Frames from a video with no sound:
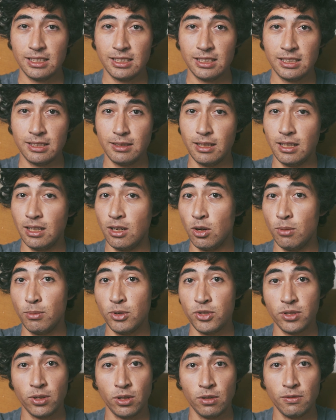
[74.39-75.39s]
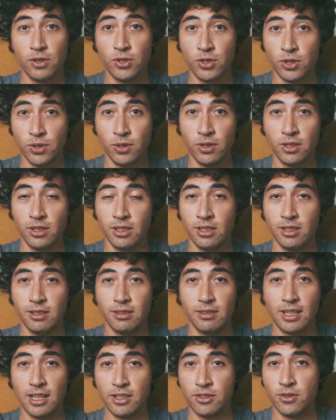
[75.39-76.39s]
I almost always shoot in
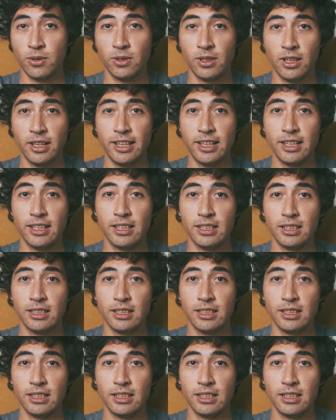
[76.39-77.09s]
natural light.